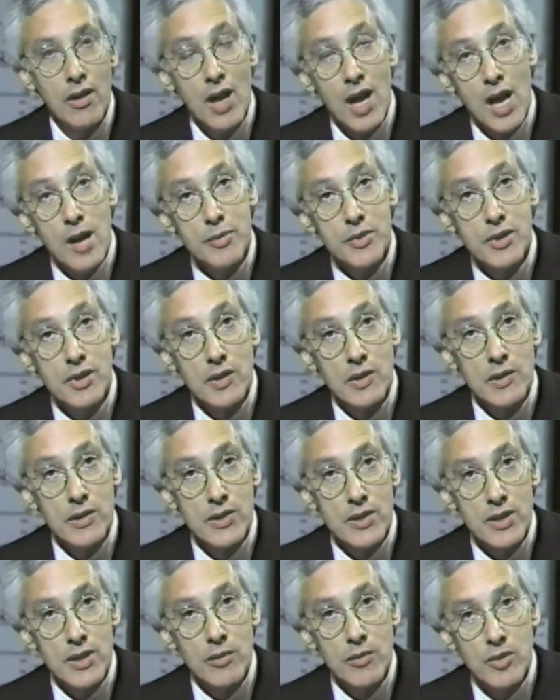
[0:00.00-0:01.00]
the
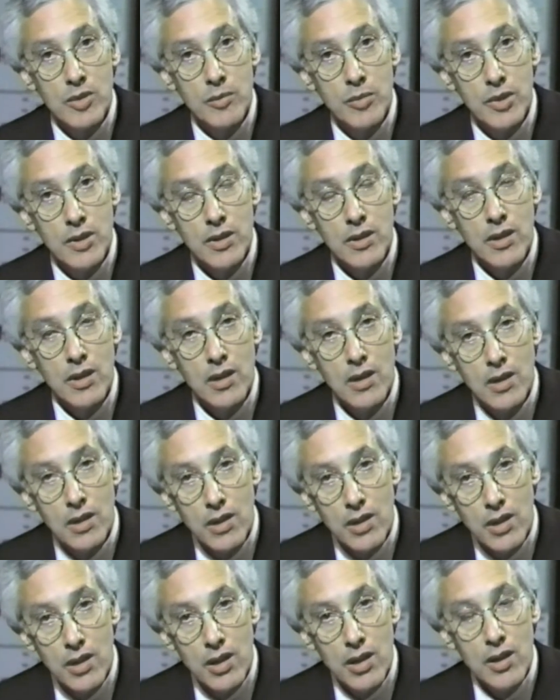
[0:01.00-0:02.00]
obstacles seem to be,
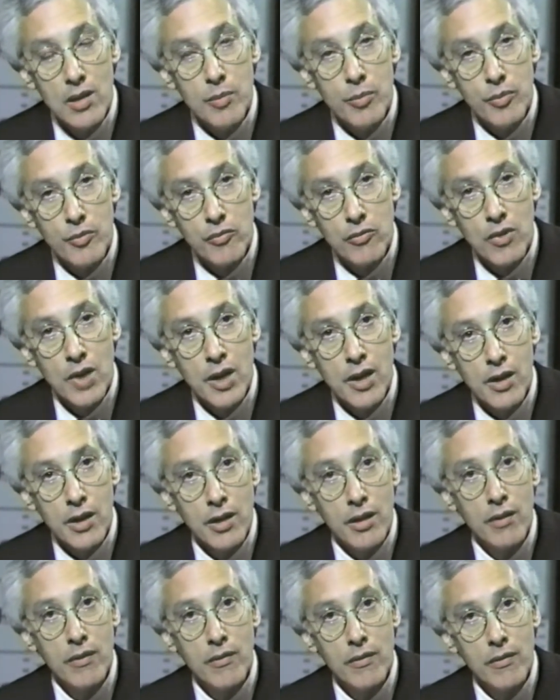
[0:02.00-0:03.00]
keep
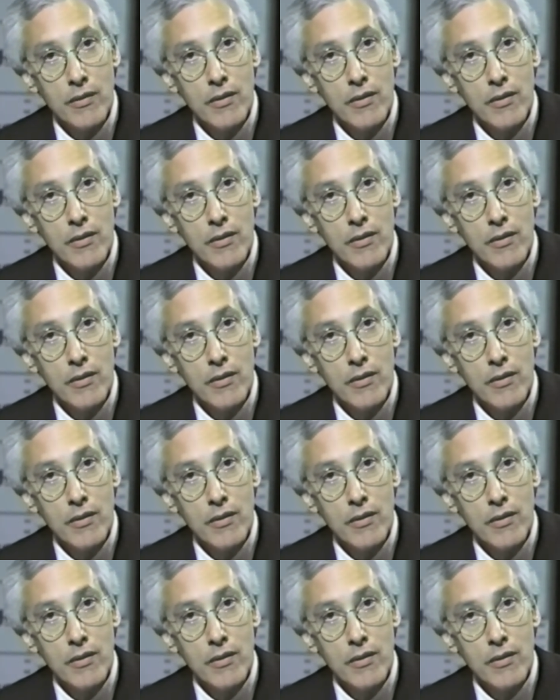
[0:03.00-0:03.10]
writing.